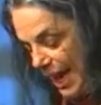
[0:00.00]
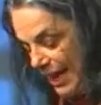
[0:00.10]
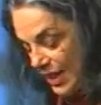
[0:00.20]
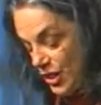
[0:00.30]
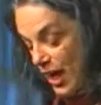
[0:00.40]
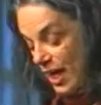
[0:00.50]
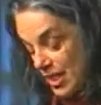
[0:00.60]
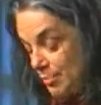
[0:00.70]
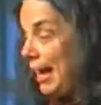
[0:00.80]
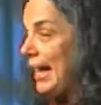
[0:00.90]
And he
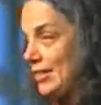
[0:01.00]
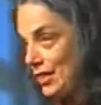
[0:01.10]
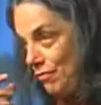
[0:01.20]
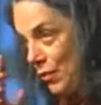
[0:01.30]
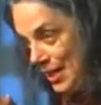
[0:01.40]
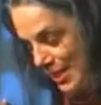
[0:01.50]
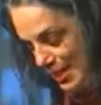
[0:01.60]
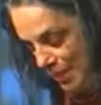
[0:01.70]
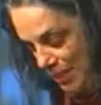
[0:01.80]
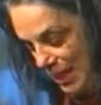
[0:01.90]
talks back to the
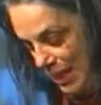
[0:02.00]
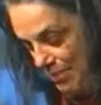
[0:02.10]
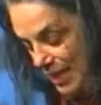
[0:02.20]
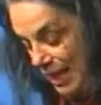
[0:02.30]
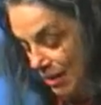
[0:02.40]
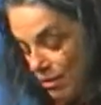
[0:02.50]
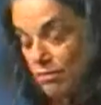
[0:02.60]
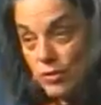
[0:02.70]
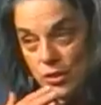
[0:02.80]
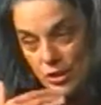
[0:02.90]
voices sometimes and
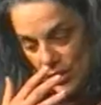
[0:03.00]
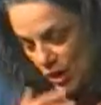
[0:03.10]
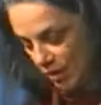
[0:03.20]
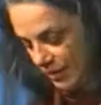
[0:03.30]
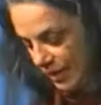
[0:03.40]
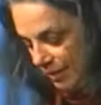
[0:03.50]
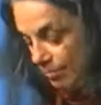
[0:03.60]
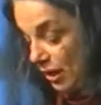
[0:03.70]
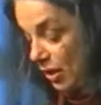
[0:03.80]
converses softly but